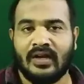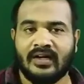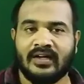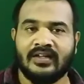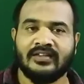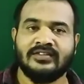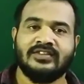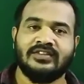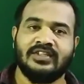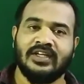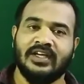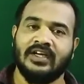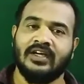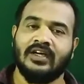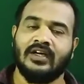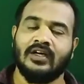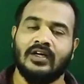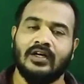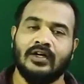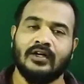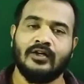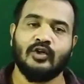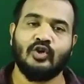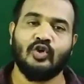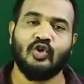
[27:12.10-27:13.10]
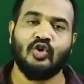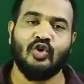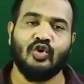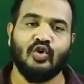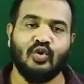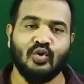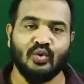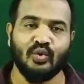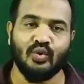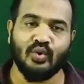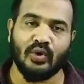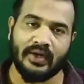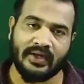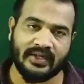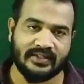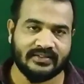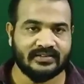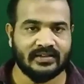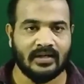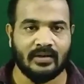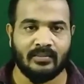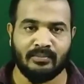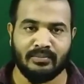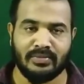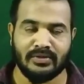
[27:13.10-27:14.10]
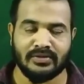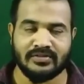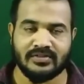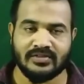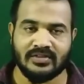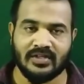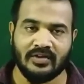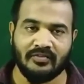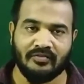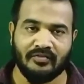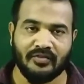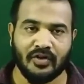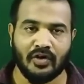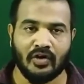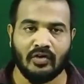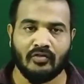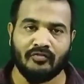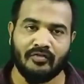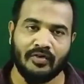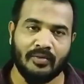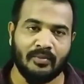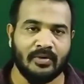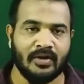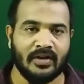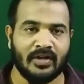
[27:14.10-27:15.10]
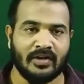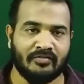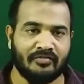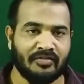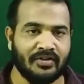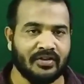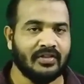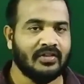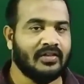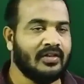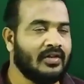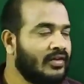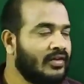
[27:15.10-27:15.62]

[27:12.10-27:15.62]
us take two examples that we are familiar with.